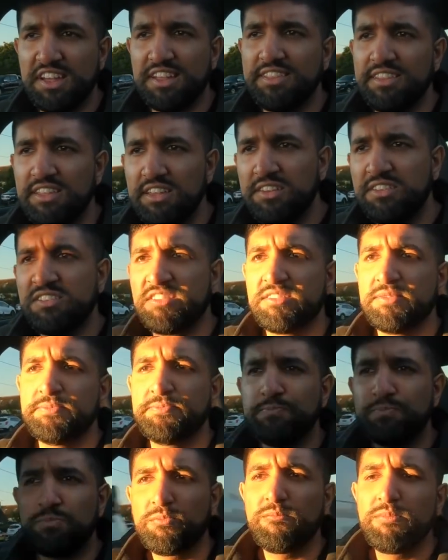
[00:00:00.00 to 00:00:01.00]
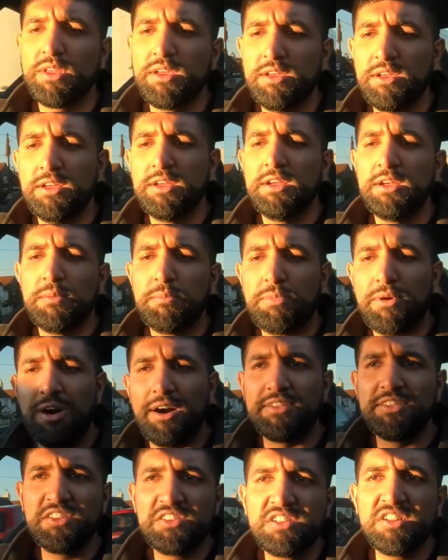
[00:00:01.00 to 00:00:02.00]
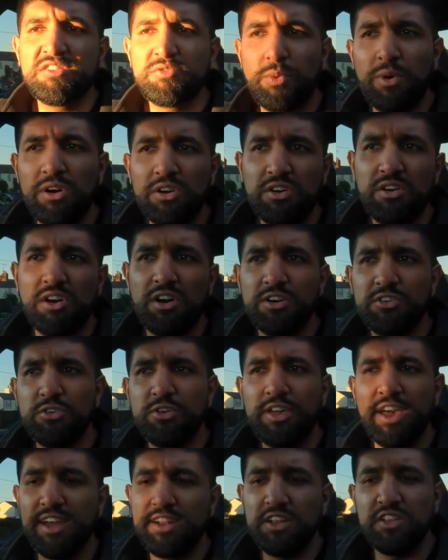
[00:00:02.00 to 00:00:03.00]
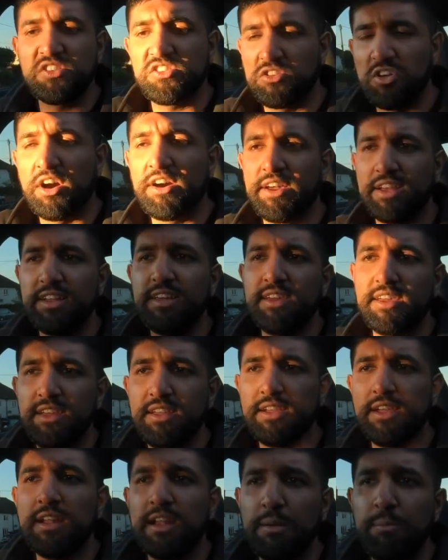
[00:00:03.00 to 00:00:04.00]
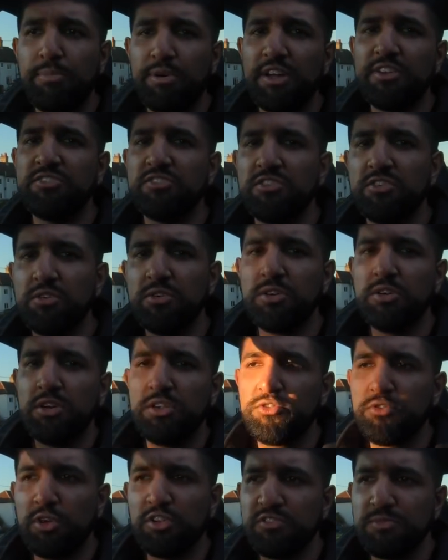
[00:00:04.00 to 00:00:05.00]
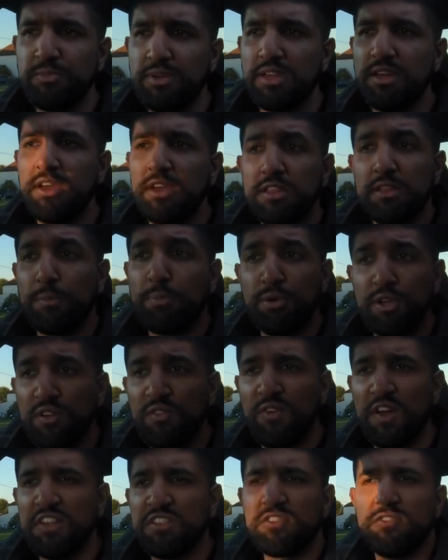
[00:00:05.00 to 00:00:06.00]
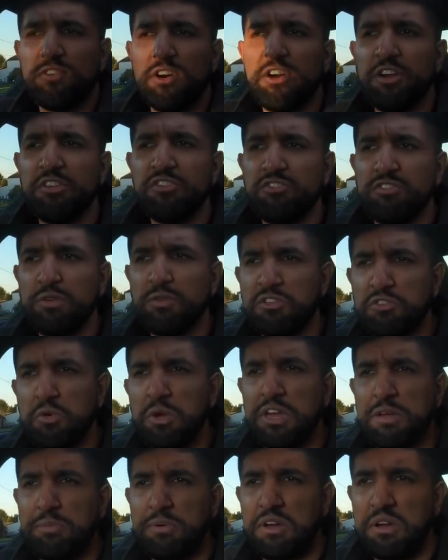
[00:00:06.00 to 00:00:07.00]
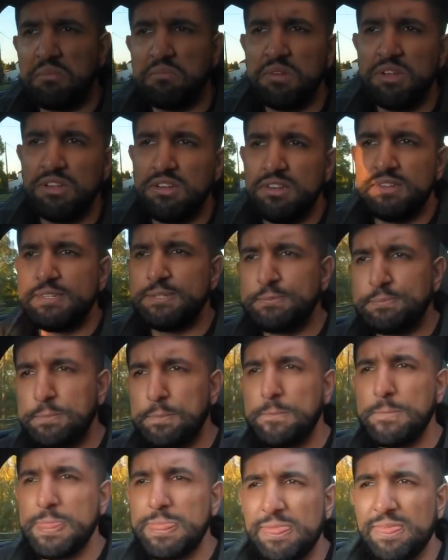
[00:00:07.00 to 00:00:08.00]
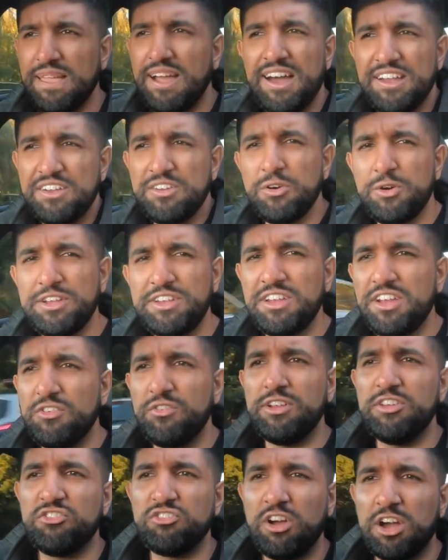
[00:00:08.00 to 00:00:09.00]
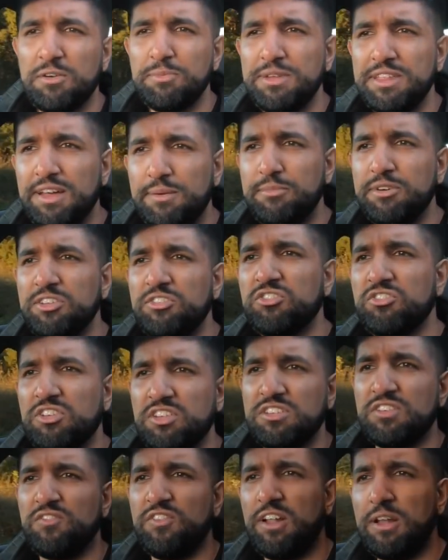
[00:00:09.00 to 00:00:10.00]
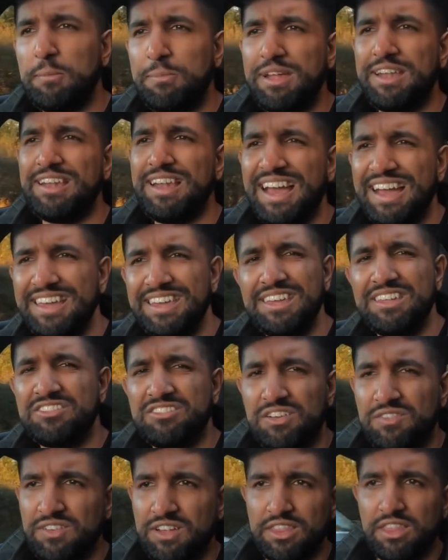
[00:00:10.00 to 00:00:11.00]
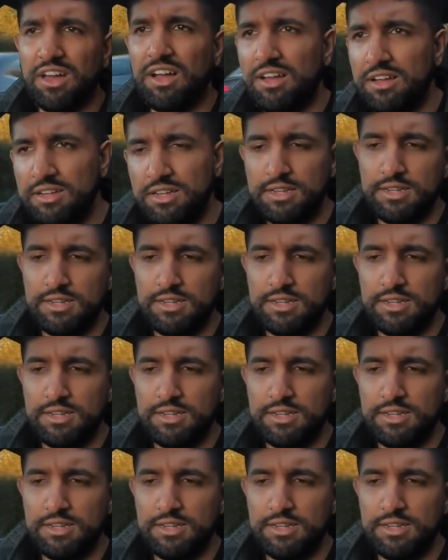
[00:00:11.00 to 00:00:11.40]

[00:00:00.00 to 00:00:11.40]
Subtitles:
and this. But this is one car you get in its stock and it'll impress you. Trust me. The pre-facelift RS3 was quick, but I don't know, it didn't really shock me that much because it felt a bit laggy, stuff like that.